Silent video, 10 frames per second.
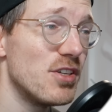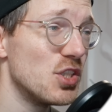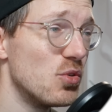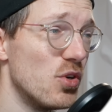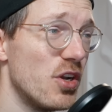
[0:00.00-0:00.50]

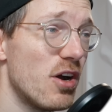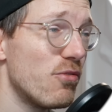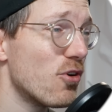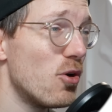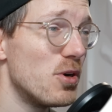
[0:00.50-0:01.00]
is good enough
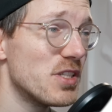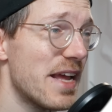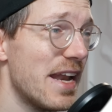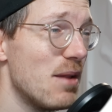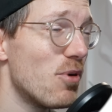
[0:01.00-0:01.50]
for almost
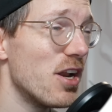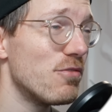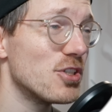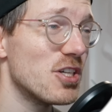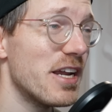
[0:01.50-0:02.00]
anybody
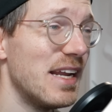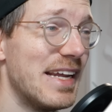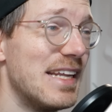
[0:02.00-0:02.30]
for cycling